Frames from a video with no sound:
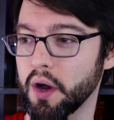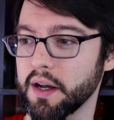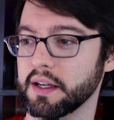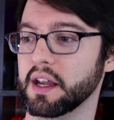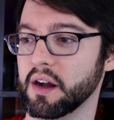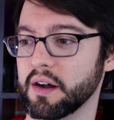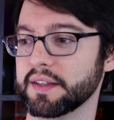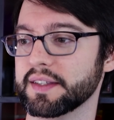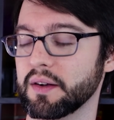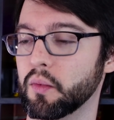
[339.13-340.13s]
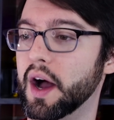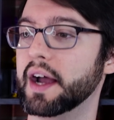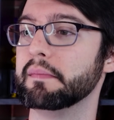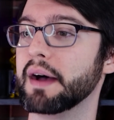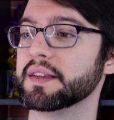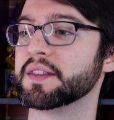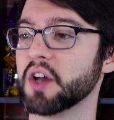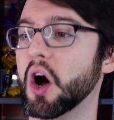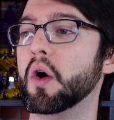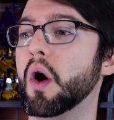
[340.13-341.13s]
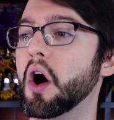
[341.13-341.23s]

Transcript: What year is it? Why am I so